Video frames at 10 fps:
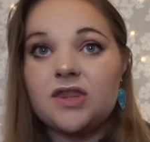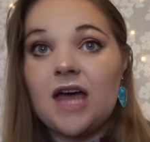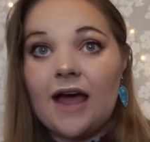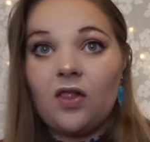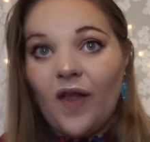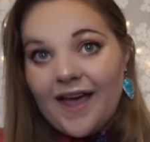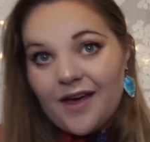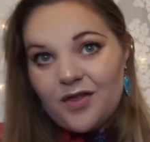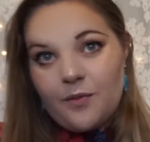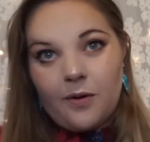I
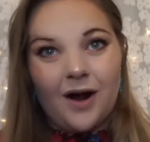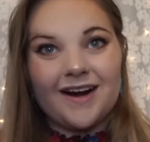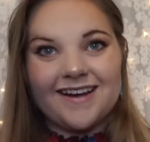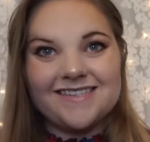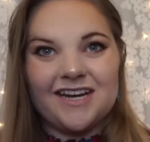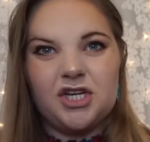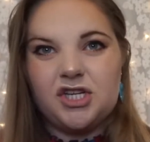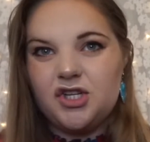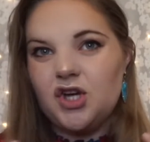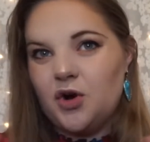like the product, I
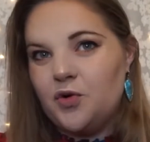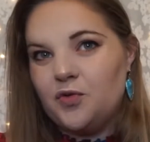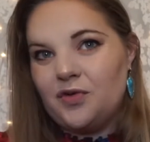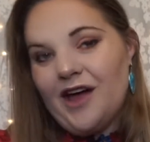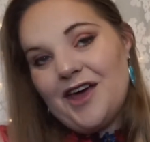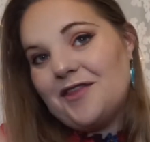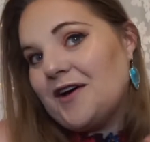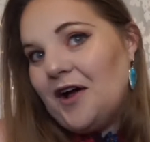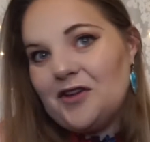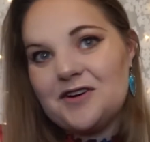just don't like the
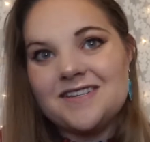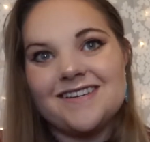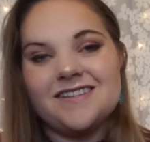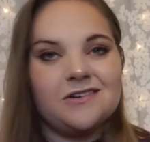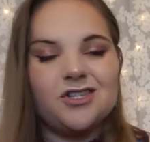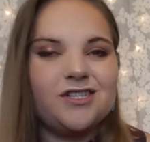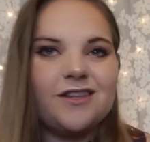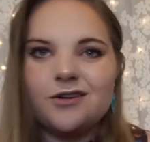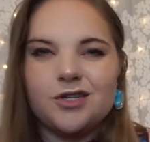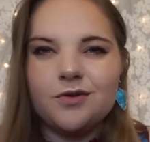colors because
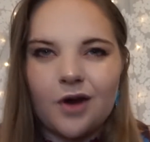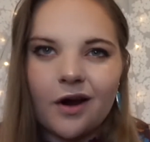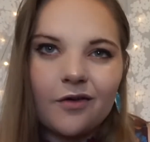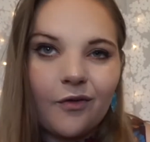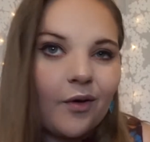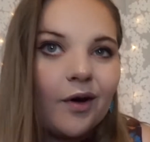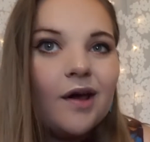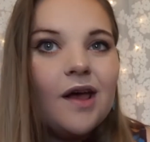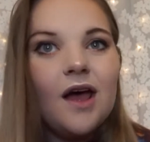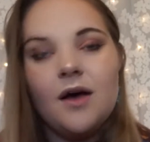they're too dark for
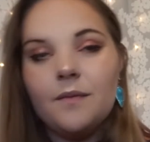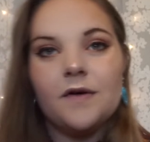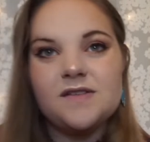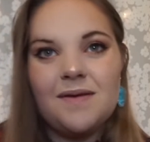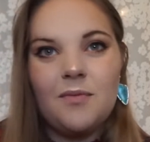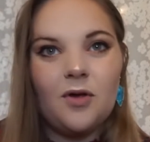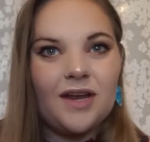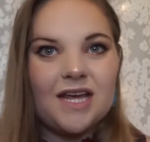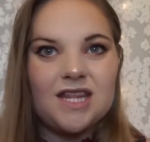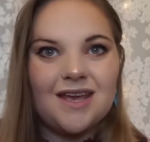most people.
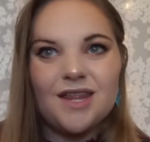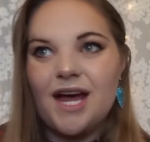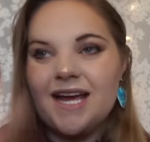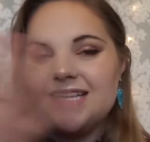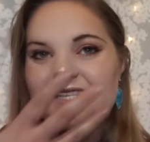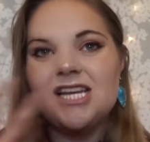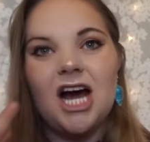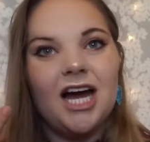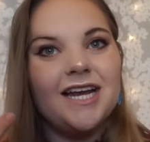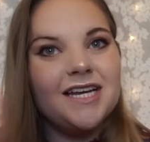And I think that it's
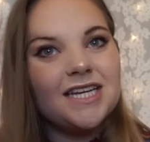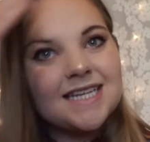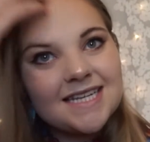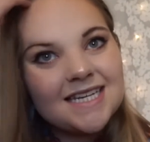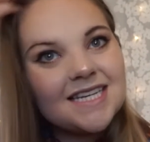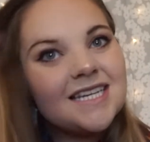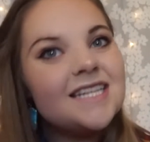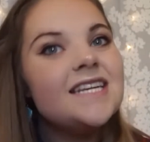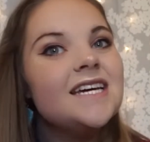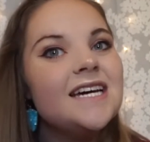not,
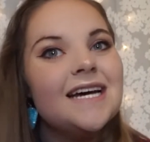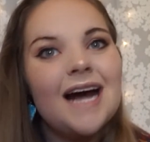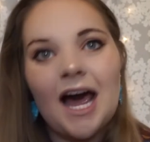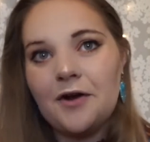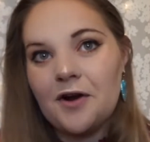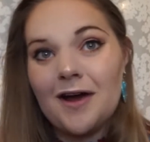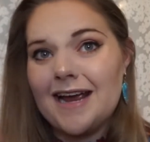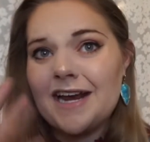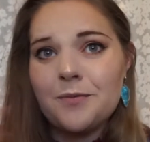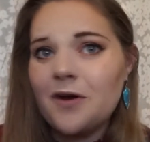I don't know, I
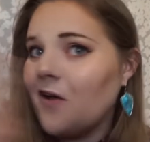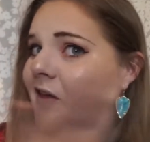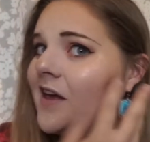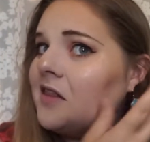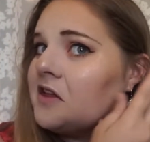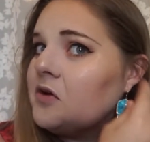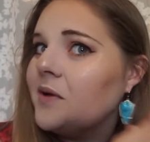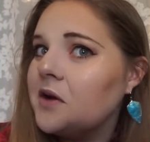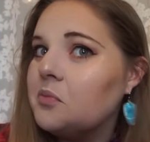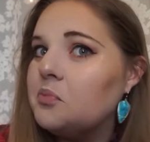had to put on like a little
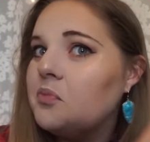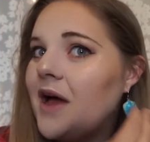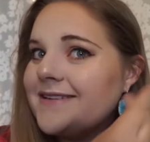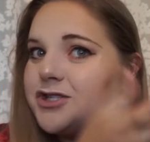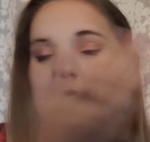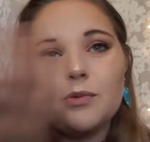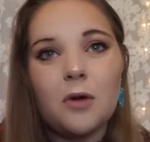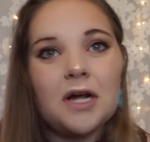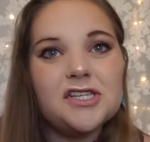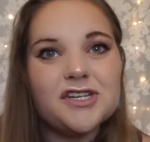bit of extra
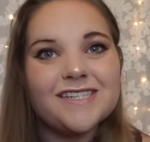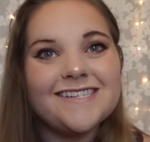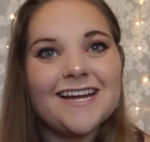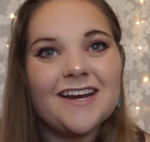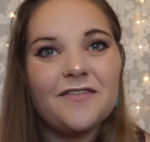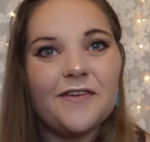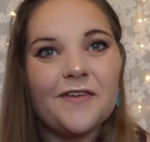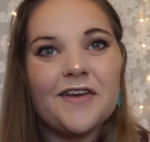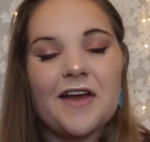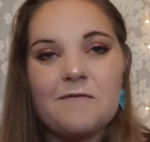bronzer today to feel
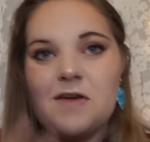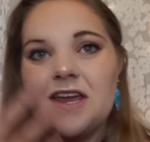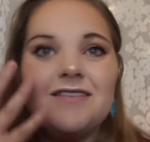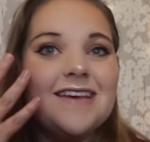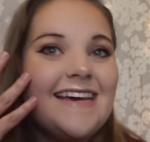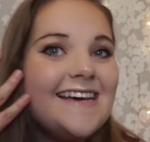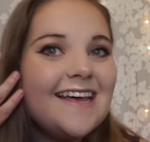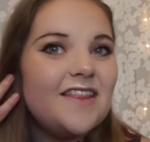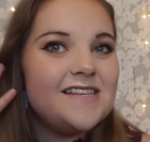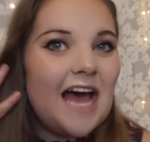like I made
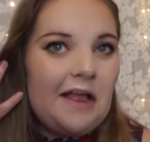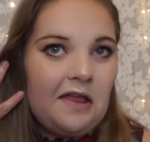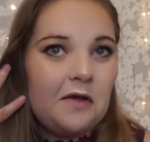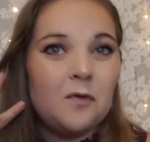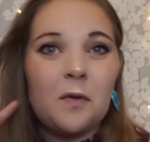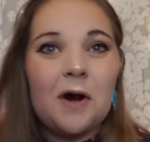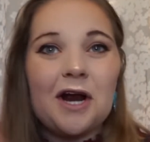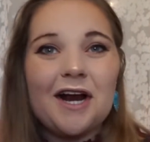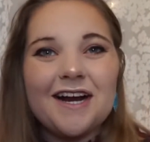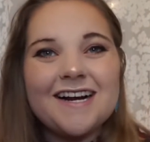this highlight
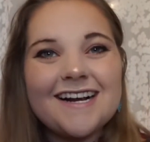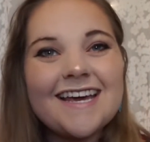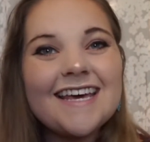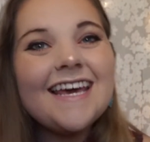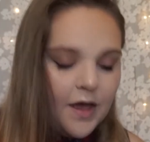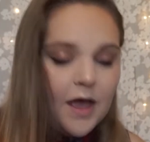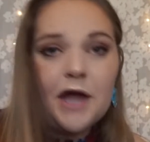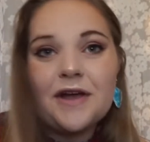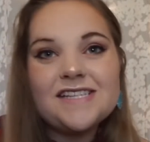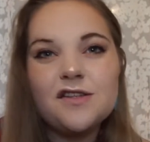work.
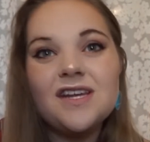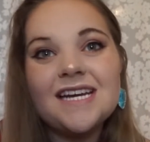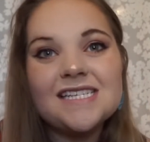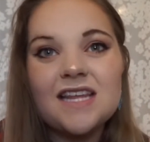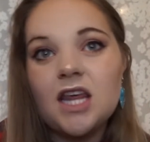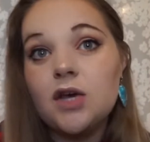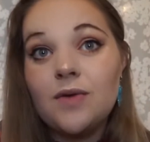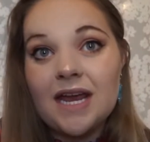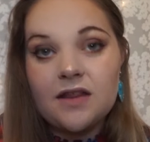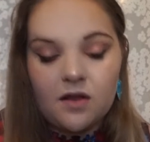Okay, so the next thing that you
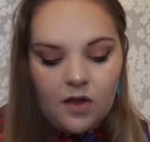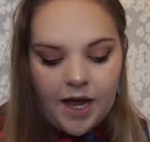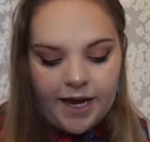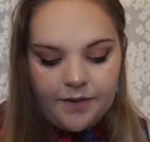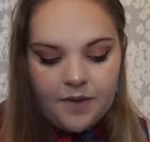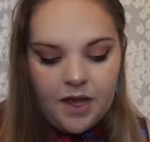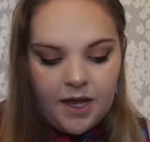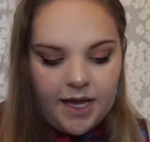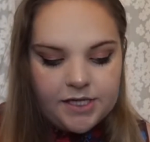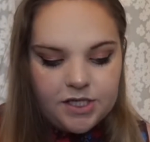get in the line
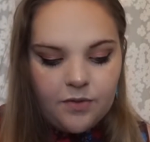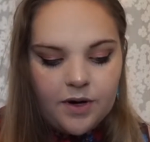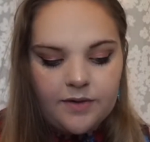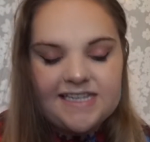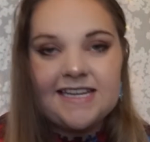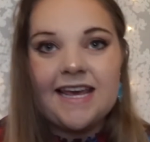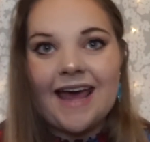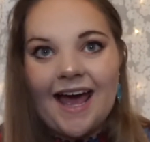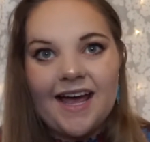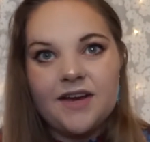is you are going to
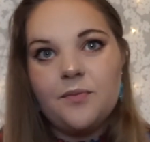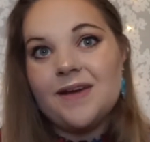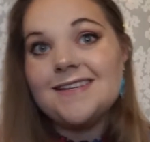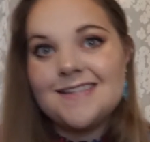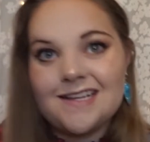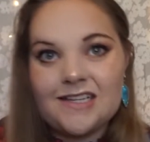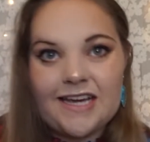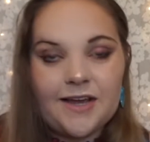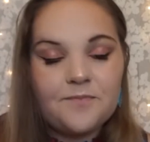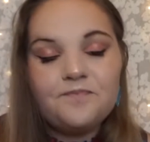get,
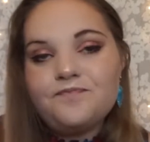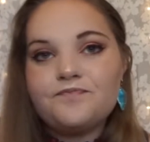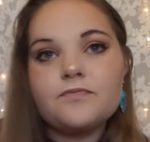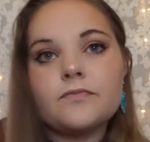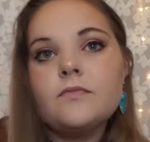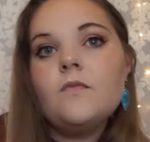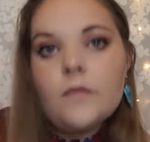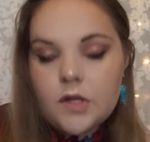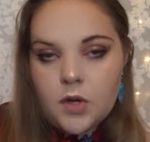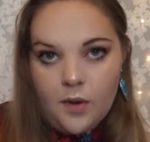basically,
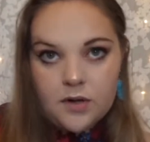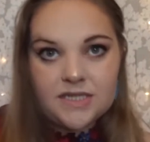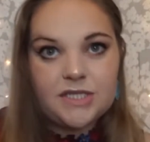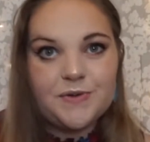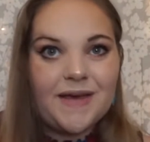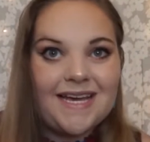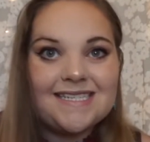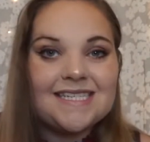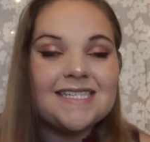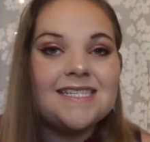you are going to
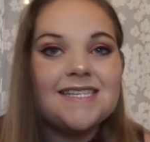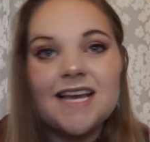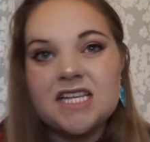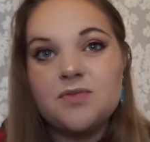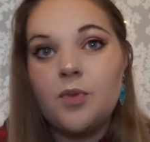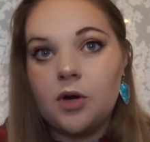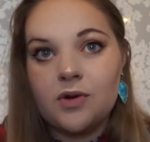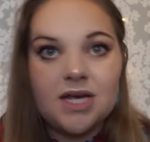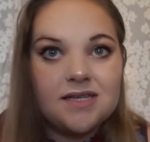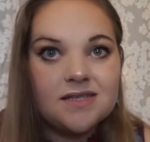get 6
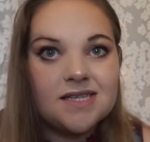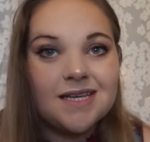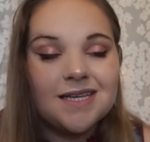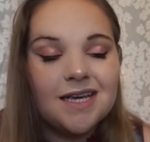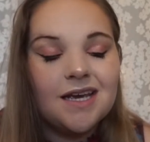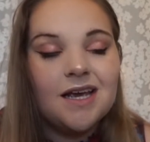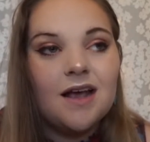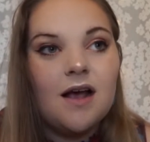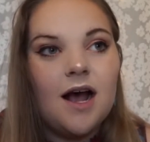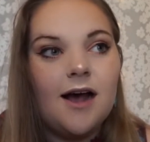bonus
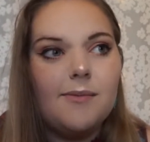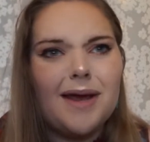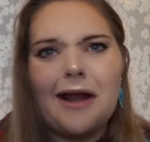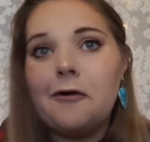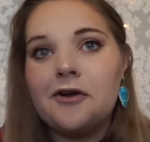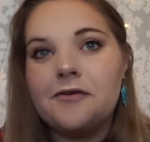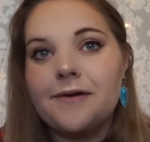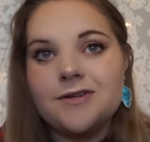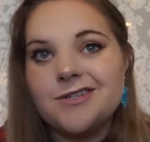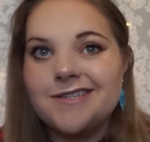And I don't know
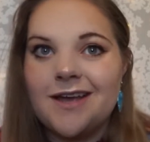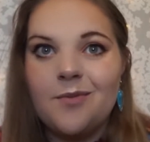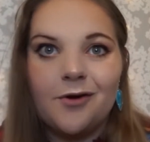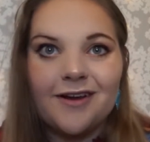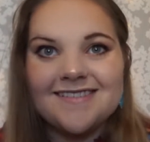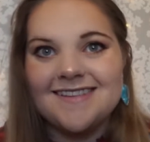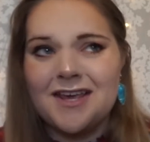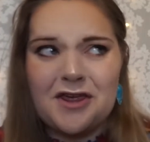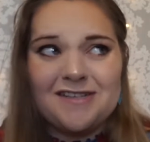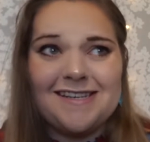if I should say bonus,
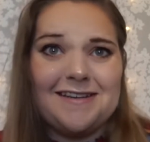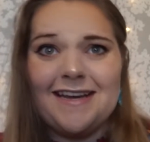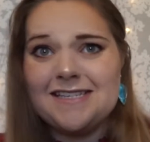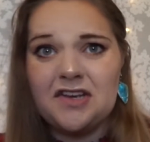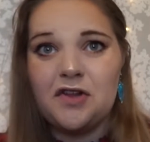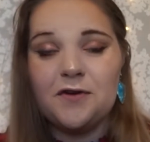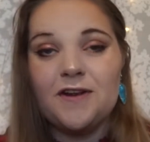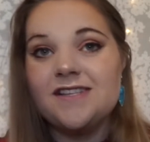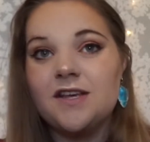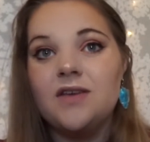like it's included.